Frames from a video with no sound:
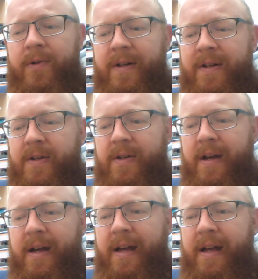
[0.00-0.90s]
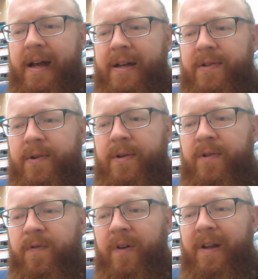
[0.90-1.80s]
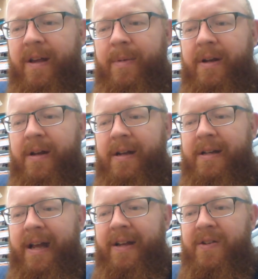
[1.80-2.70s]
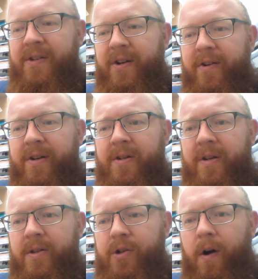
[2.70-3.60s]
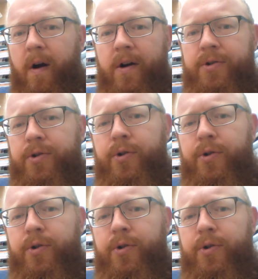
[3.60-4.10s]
sense, as soon as Philemon takes seriously the charge to